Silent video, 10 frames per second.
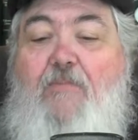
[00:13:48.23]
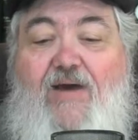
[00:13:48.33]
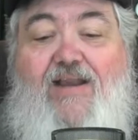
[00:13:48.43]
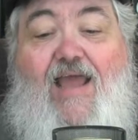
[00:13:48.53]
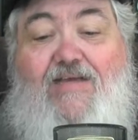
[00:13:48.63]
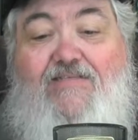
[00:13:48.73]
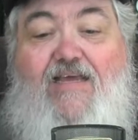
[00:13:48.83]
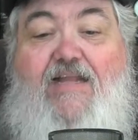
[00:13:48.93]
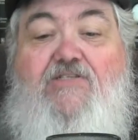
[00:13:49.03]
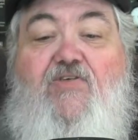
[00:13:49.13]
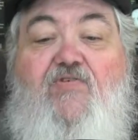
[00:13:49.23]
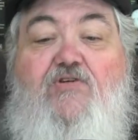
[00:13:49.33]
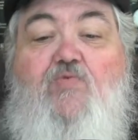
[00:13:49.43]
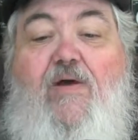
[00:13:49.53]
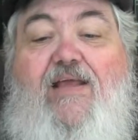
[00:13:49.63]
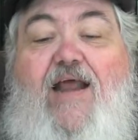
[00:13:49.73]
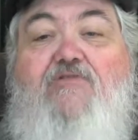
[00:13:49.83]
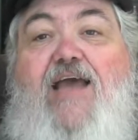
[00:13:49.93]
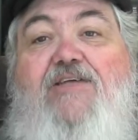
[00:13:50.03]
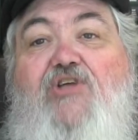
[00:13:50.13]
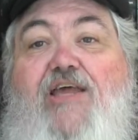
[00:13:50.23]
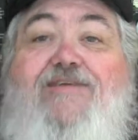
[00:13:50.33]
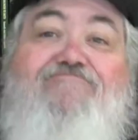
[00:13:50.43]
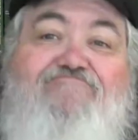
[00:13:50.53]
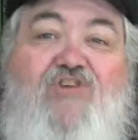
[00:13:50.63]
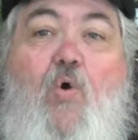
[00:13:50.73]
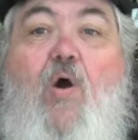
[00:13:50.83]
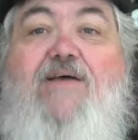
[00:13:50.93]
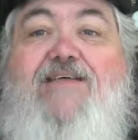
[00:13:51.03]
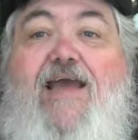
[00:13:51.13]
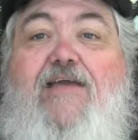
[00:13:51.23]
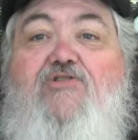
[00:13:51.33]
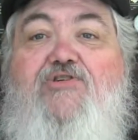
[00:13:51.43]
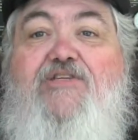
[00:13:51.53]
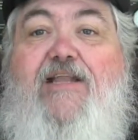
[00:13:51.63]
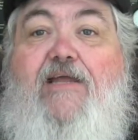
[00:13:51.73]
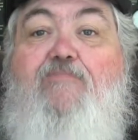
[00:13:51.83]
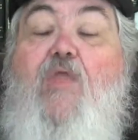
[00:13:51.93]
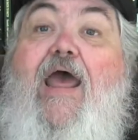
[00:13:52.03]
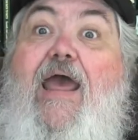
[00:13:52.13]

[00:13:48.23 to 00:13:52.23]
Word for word: But like I said, it's the first one that I was actually quasi-interested in.